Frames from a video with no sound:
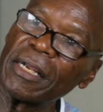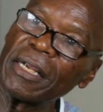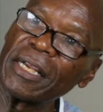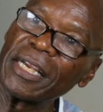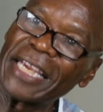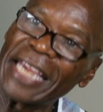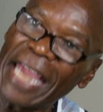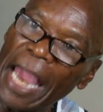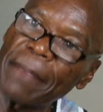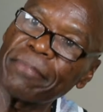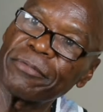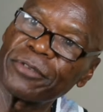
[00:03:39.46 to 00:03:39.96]

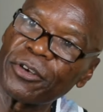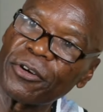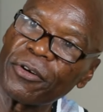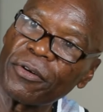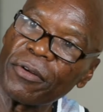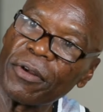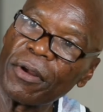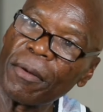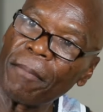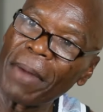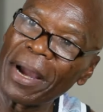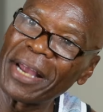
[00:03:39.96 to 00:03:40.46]
captured
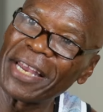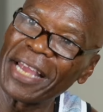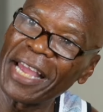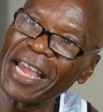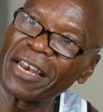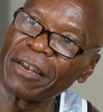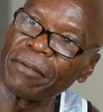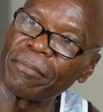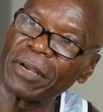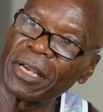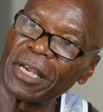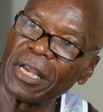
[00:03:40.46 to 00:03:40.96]
by the
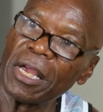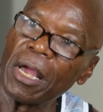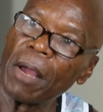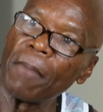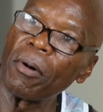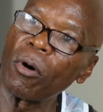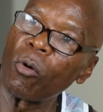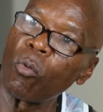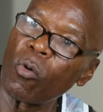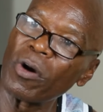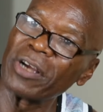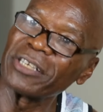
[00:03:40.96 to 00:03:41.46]
enemy,
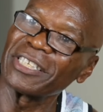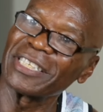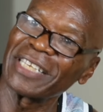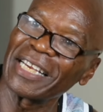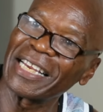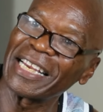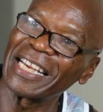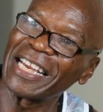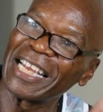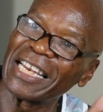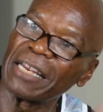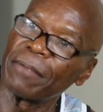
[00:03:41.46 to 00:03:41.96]
but once
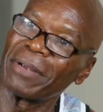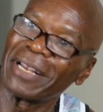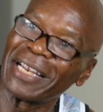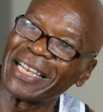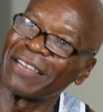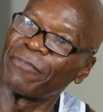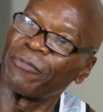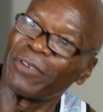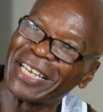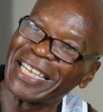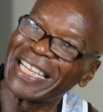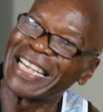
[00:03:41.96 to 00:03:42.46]
the enemy
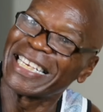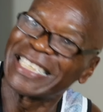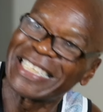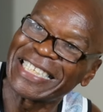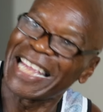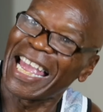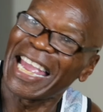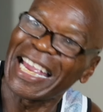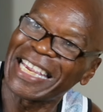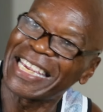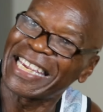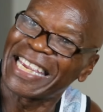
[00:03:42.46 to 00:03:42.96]
released
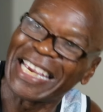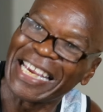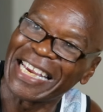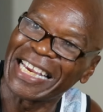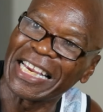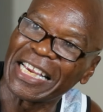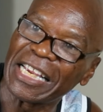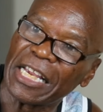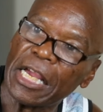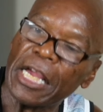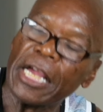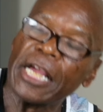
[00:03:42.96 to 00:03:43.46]
that
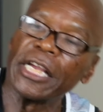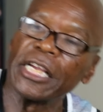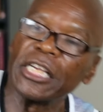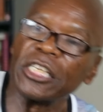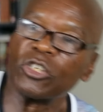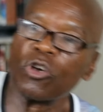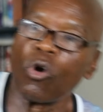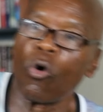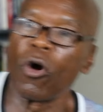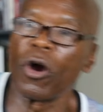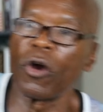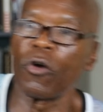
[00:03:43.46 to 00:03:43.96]
king, he's
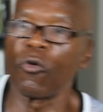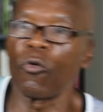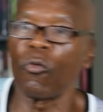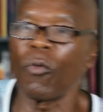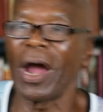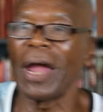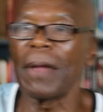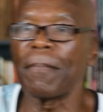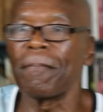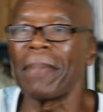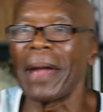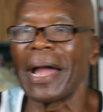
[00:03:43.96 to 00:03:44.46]
going
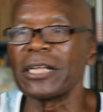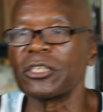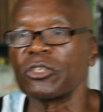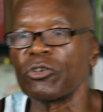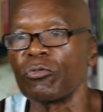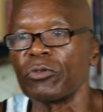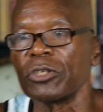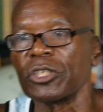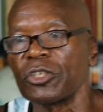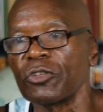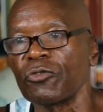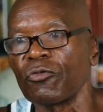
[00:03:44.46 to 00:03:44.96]
right back to
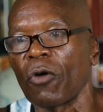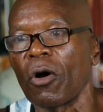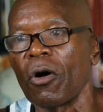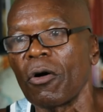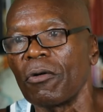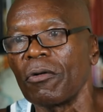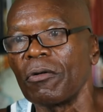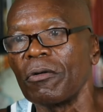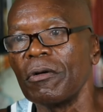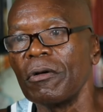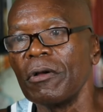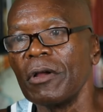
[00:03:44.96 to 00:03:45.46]
his
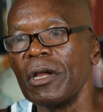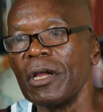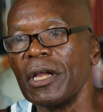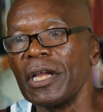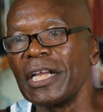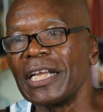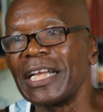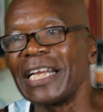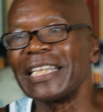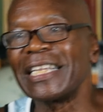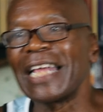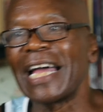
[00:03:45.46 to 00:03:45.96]
throne.
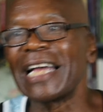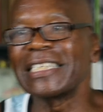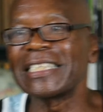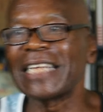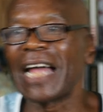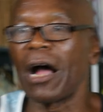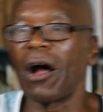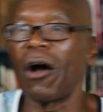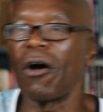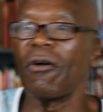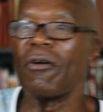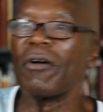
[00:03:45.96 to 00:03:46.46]
And that's
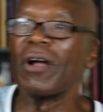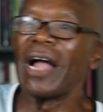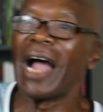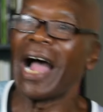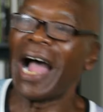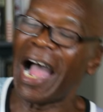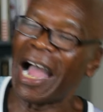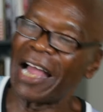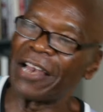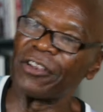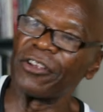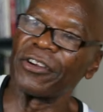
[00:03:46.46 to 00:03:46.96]
how
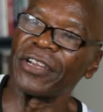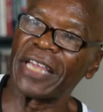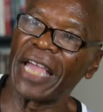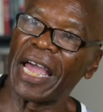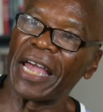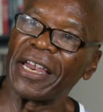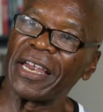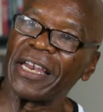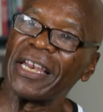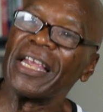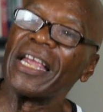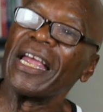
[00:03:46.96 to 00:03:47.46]
I look at
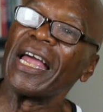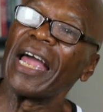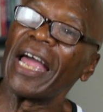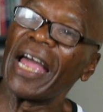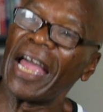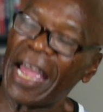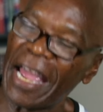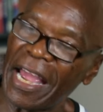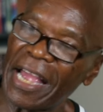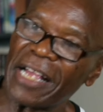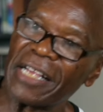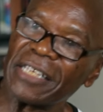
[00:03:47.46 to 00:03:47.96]
it
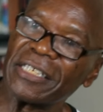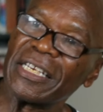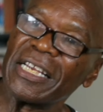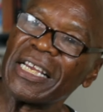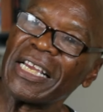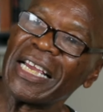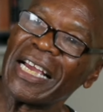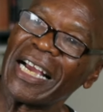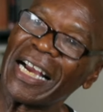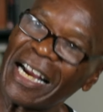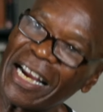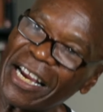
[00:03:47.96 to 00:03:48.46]
as
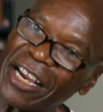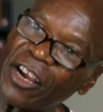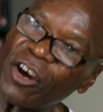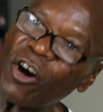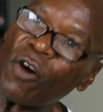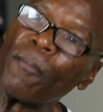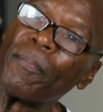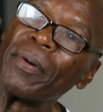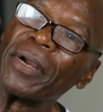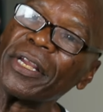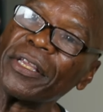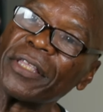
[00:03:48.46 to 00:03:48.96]
an L
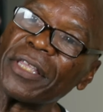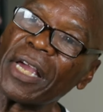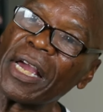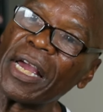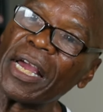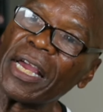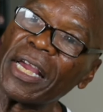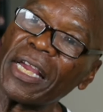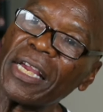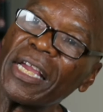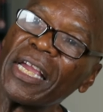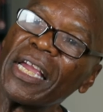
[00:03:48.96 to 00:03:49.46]
B
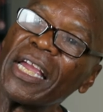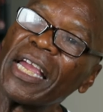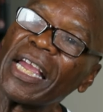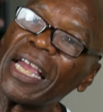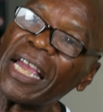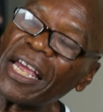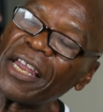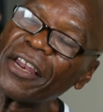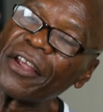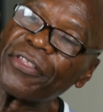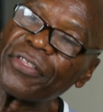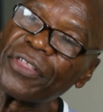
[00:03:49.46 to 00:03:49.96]
thing
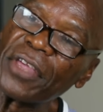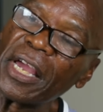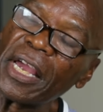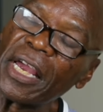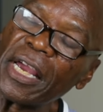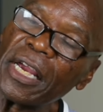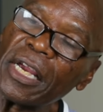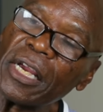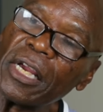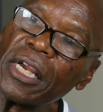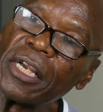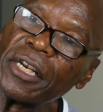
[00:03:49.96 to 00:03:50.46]
and a
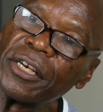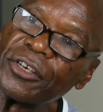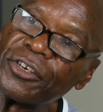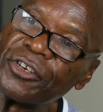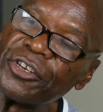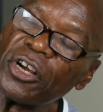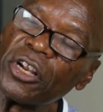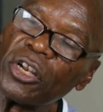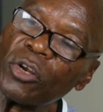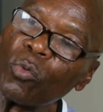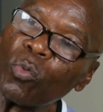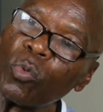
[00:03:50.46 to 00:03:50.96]
thing
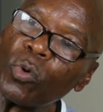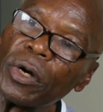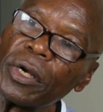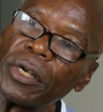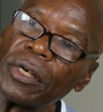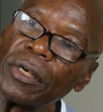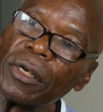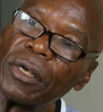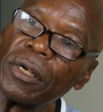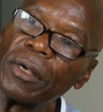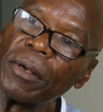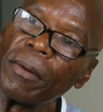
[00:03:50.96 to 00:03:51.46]
dealing with
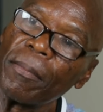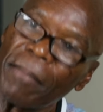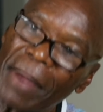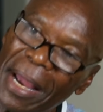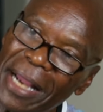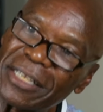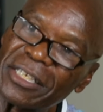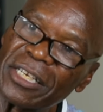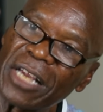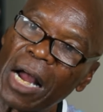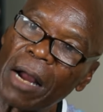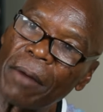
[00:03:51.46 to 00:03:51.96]

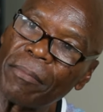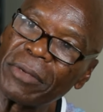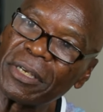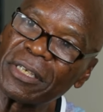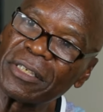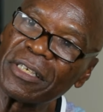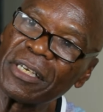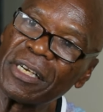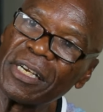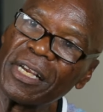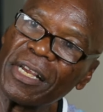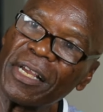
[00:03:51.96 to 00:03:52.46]
Mack
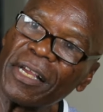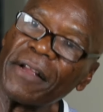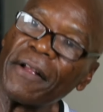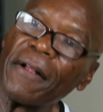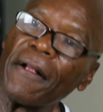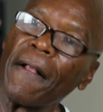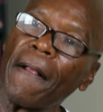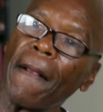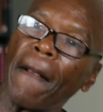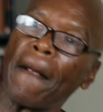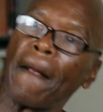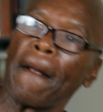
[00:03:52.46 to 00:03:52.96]
Thomas. Was, was
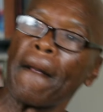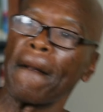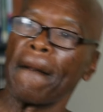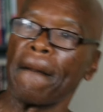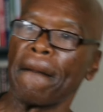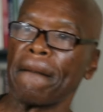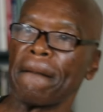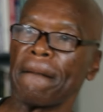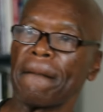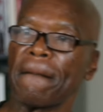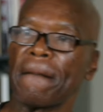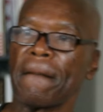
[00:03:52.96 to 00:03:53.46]
Mack
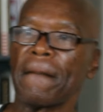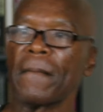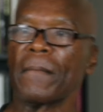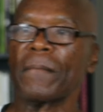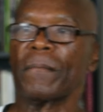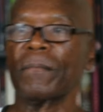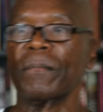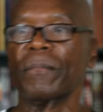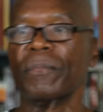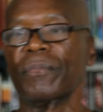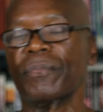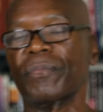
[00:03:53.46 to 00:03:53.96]
Thomas
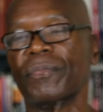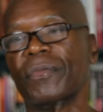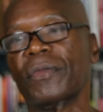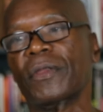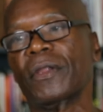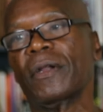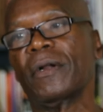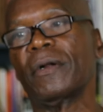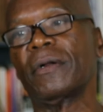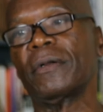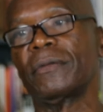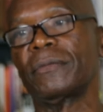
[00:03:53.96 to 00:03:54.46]
in, in
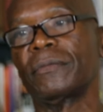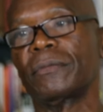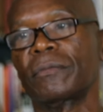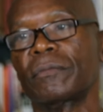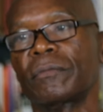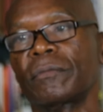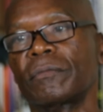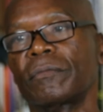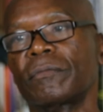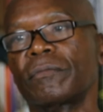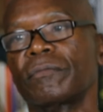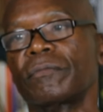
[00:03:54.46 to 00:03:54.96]
Y T
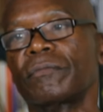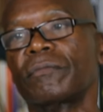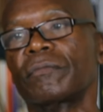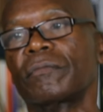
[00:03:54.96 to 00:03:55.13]
S